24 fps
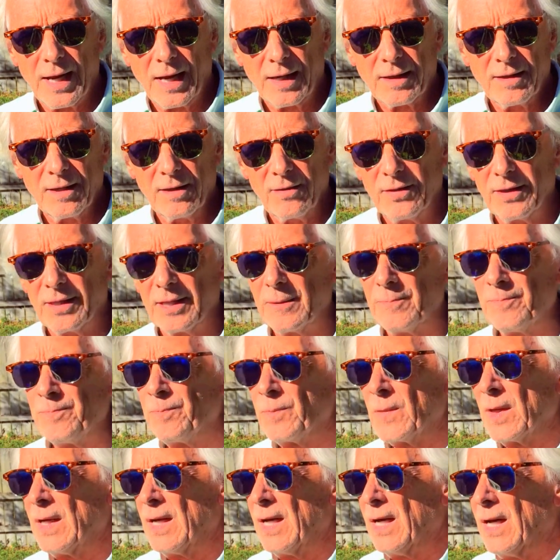activity.
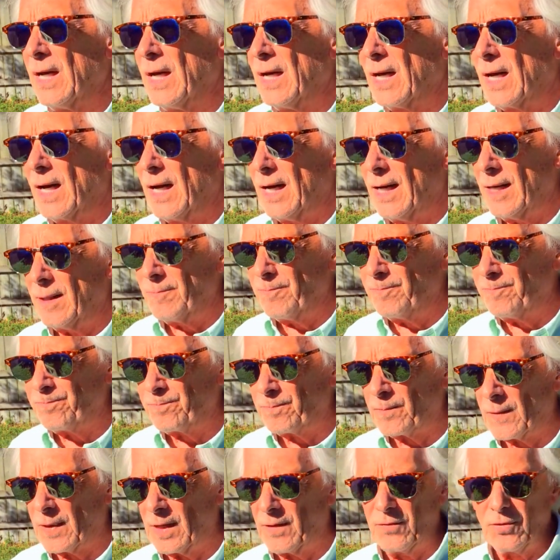
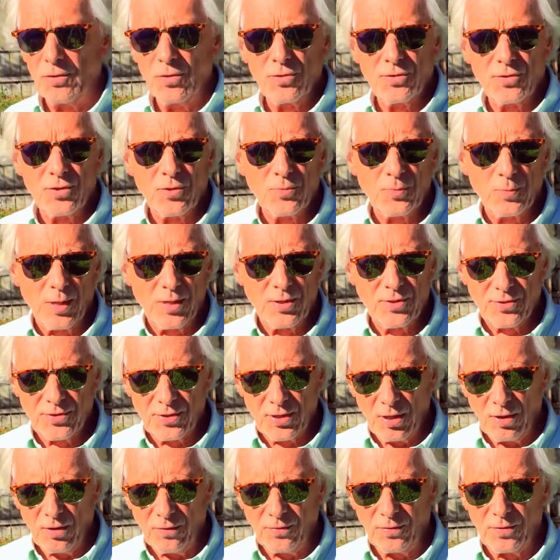I've used this
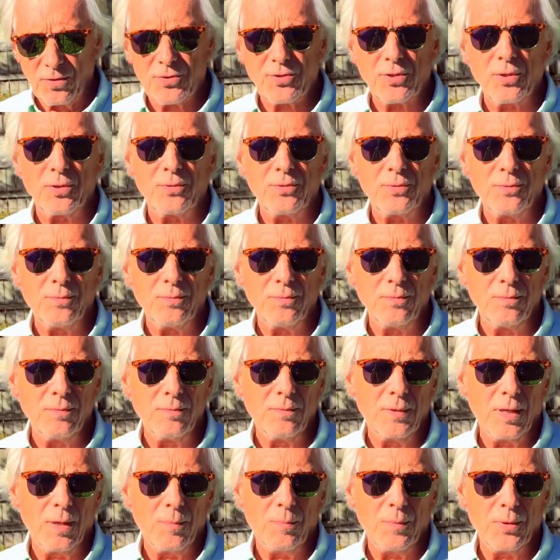myself. It's a
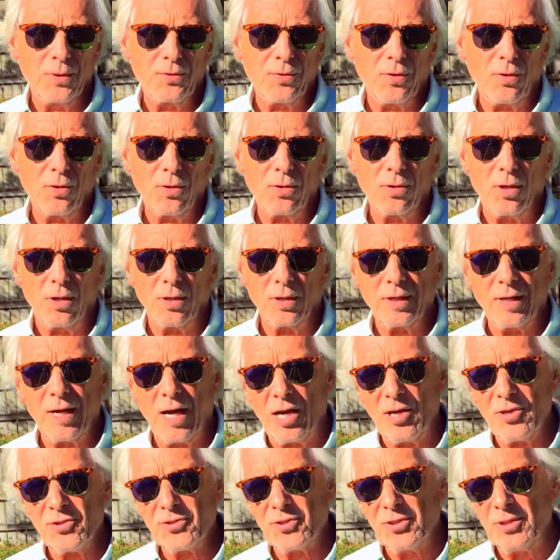material called
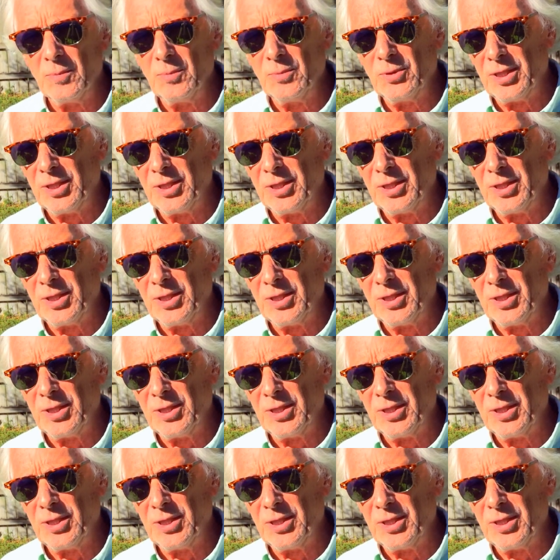calcium